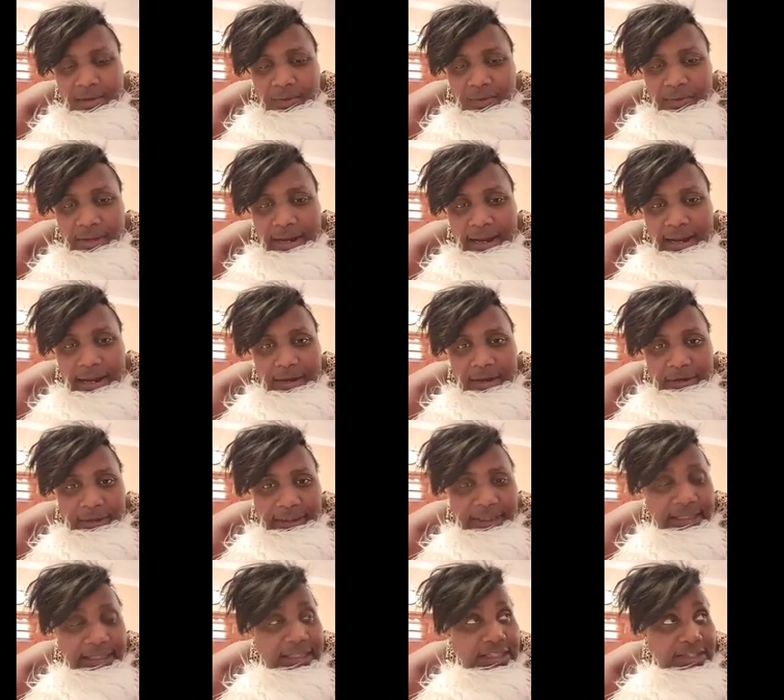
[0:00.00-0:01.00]
We are
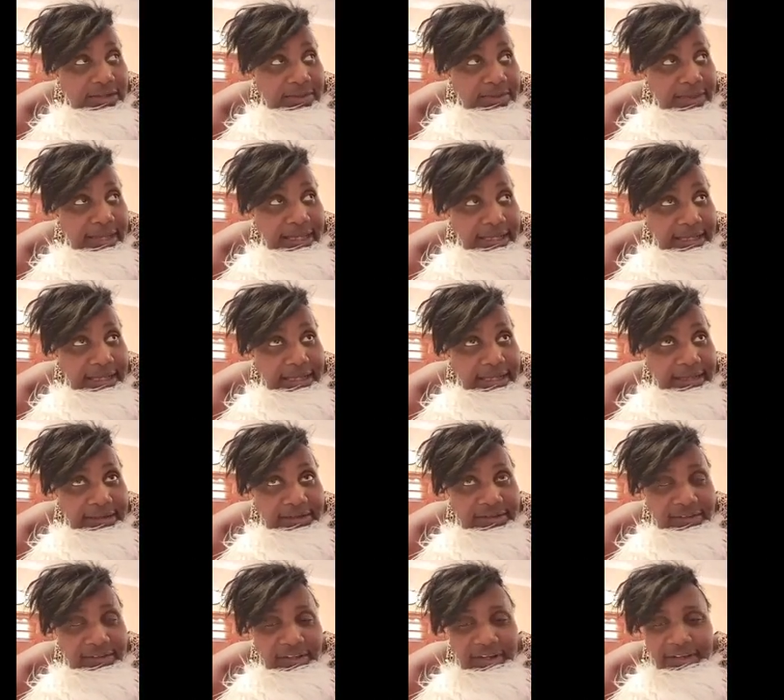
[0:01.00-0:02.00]
lucky in Jamaica.
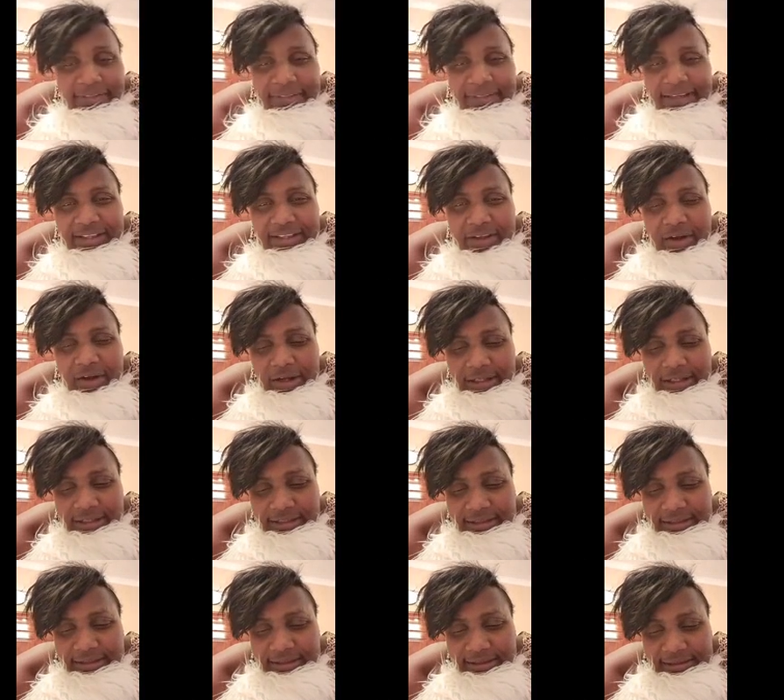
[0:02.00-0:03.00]
It's not that
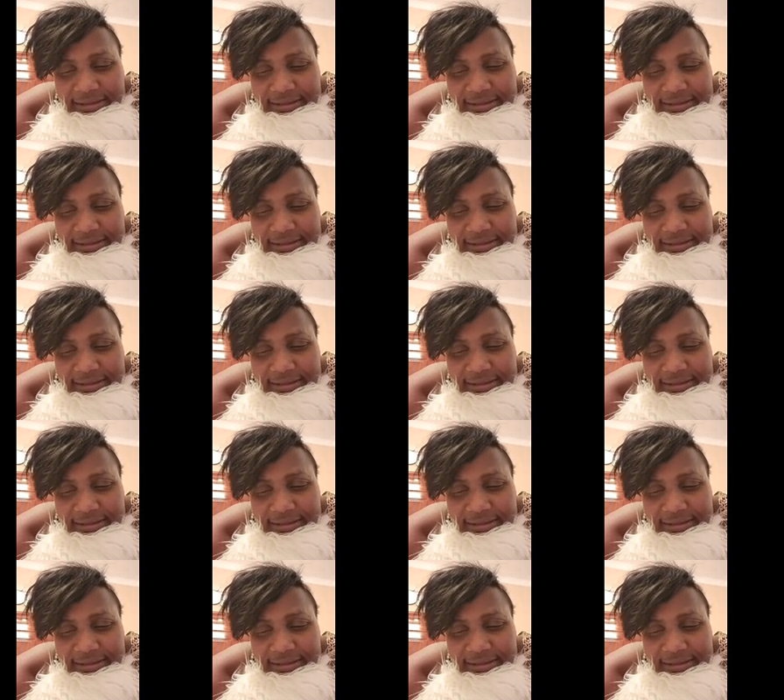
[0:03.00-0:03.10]
hot.